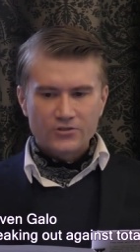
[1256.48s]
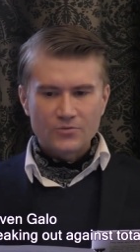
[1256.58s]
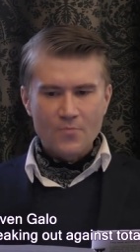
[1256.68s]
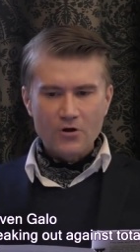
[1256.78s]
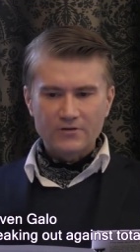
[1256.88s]

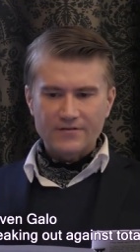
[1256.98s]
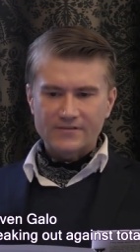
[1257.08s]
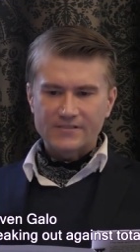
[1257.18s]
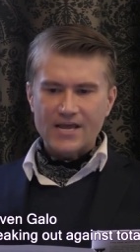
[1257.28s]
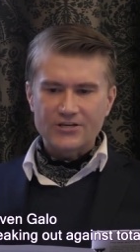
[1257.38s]
The moral
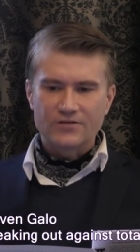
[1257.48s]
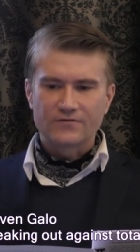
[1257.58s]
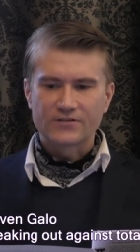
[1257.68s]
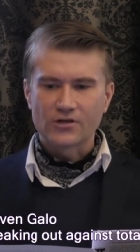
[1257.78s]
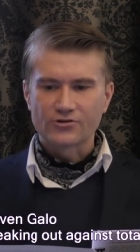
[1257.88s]
devastation of
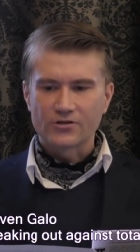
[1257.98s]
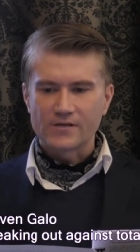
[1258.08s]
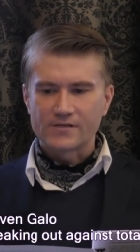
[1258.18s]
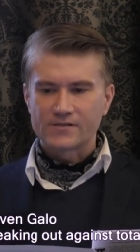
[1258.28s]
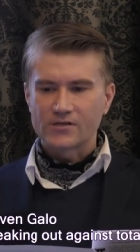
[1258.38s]
the
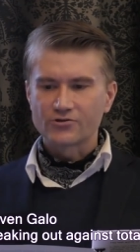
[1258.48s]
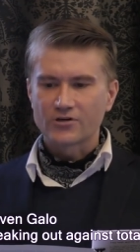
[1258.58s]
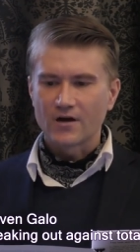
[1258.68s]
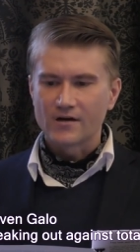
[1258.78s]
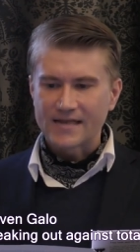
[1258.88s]
socialist
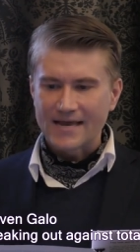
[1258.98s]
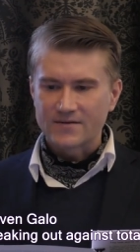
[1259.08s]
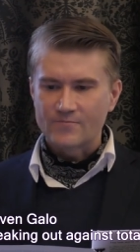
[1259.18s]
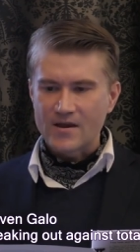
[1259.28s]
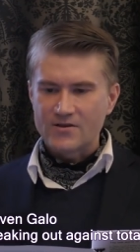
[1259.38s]
social class
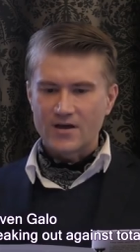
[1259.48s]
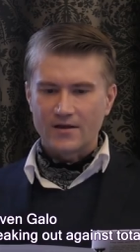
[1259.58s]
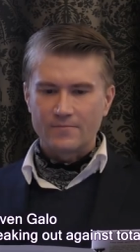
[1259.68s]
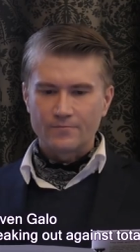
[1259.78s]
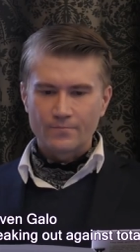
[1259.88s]
had been
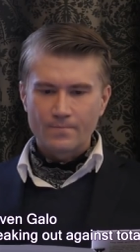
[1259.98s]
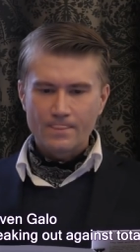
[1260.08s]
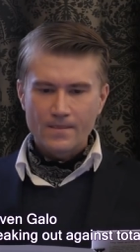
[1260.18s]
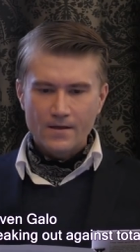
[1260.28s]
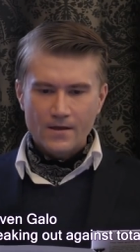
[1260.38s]
done.
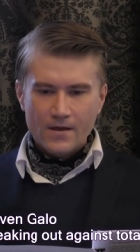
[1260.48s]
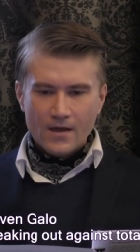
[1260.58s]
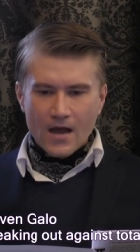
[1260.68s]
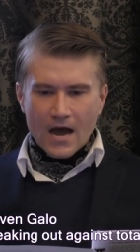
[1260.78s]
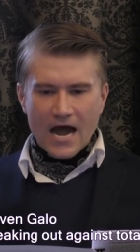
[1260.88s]

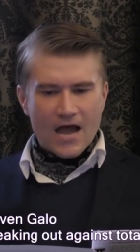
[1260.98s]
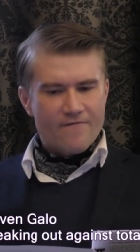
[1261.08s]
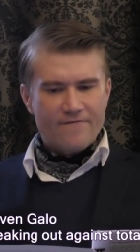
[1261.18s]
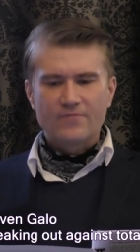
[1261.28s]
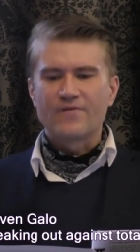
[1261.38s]
I
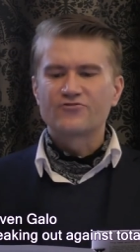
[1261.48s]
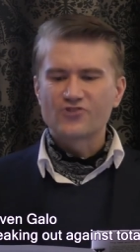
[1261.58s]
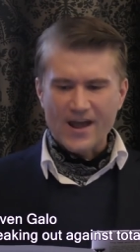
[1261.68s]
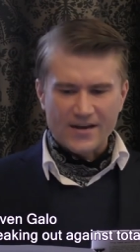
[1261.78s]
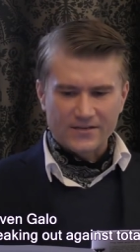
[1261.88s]
am filled with
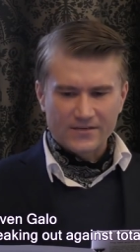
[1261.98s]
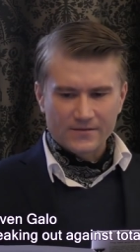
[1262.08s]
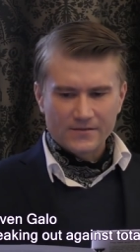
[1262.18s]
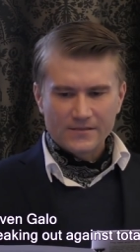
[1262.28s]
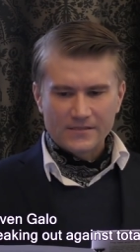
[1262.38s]
dread
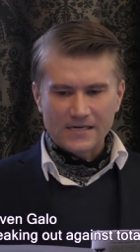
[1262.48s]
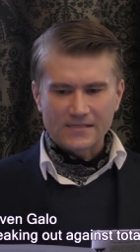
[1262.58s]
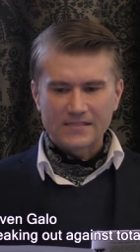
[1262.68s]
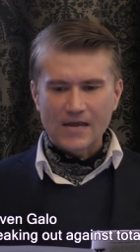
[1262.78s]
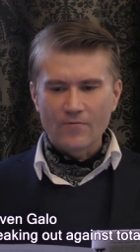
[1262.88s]

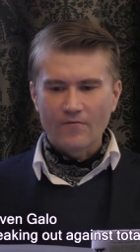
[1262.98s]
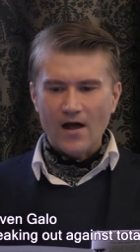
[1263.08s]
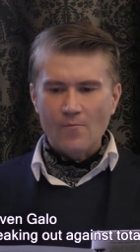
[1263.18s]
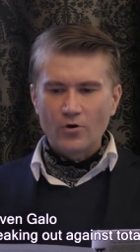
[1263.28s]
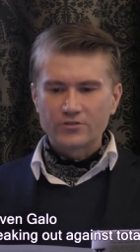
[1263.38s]
that some of
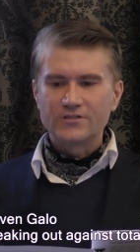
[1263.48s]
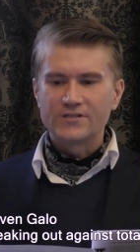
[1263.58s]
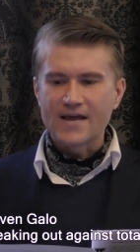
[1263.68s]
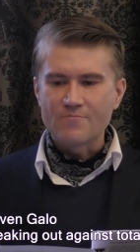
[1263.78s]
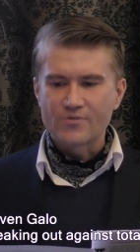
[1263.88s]
our modern
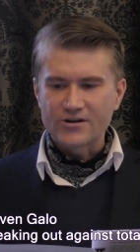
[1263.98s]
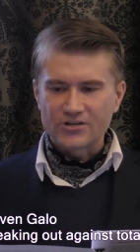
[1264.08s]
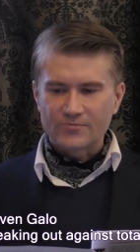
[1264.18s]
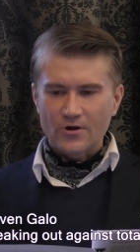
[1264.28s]
day British